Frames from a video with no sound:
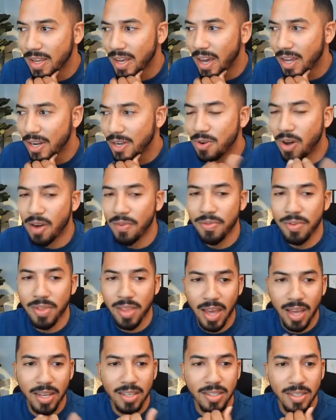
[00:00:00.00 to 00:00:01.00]
I do offer
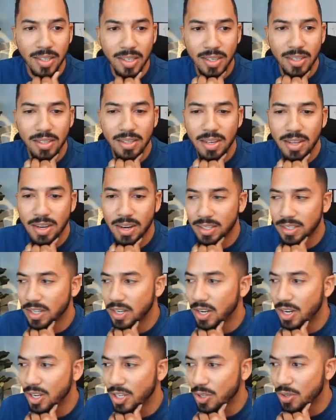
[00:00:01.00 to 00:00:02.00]
that as as
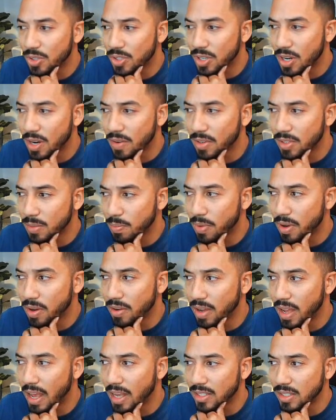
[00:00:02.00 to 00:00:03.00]
an additional service,
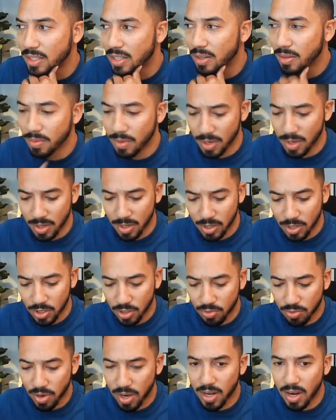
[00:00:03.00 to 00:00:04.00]
but as a
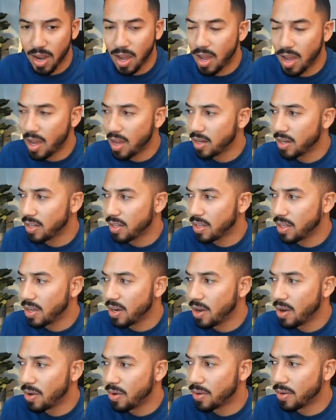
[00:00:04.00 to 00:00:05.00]
straight on,
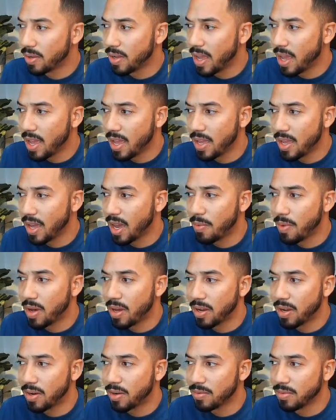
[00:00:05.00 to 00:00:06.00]
hey, I
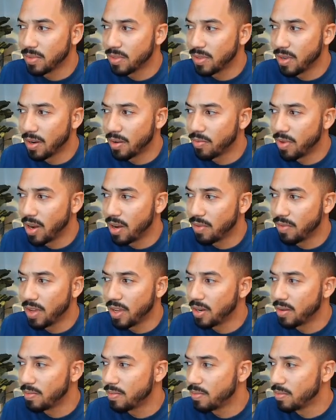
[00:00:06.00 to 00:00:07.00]
want a
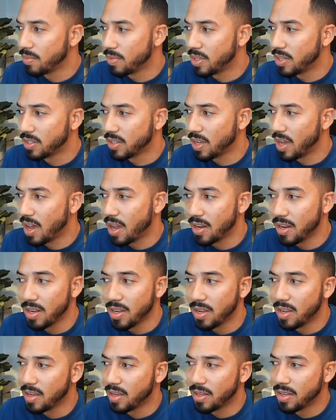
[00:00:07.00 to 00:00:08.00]
renovated design,
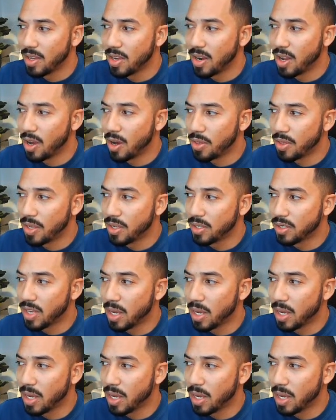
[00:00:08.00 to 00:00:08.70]
this